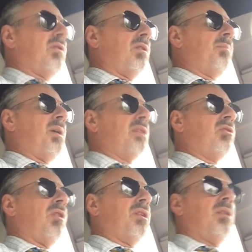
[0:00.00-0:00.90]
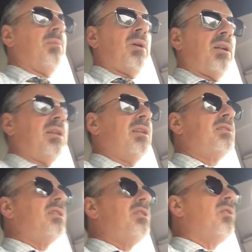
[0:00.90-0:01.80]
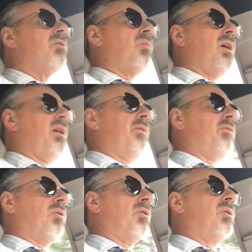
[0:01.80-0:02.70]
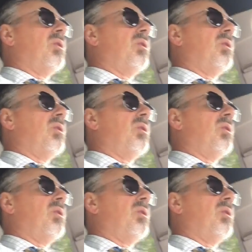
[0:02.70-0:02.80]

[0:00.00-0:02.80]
about talking about it is another way for